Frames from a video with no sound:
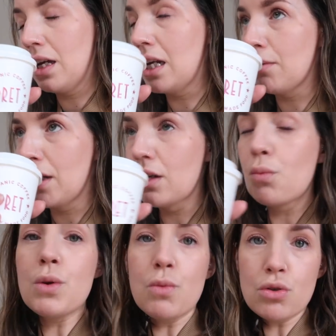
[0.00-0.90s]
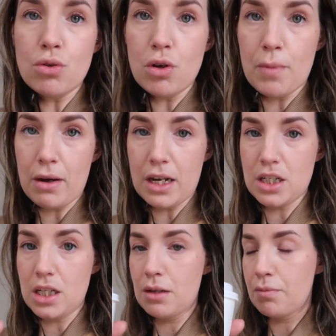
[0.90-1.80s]
Anyway, we will talk about
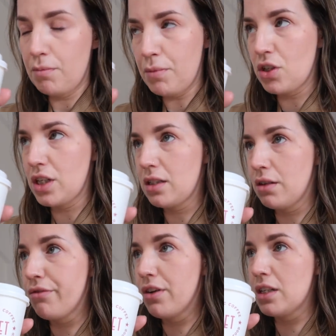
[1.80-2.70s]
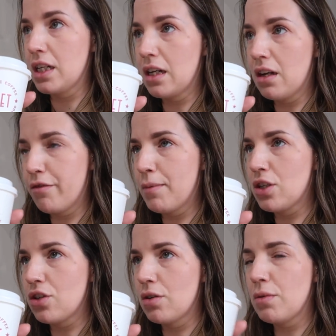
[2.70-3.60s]
actually budgets and funding. I've
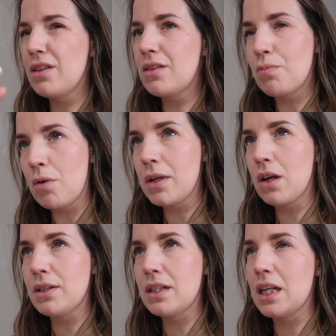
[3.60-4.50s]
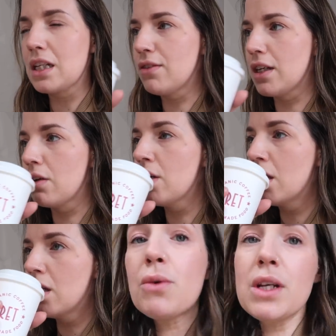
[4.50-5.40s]
mentioned, probably go into the next video.
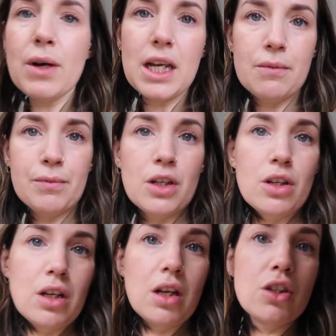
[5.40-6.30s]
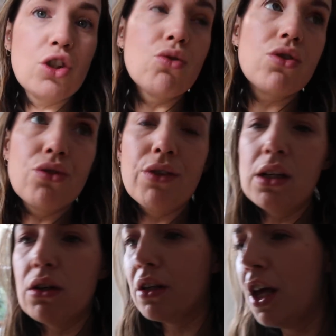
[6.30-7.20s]
So anyway, short story
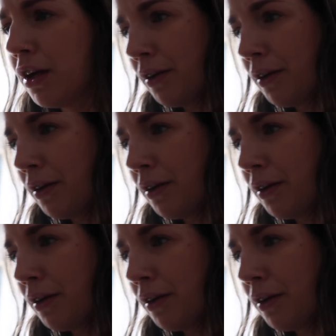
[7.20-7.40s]
long,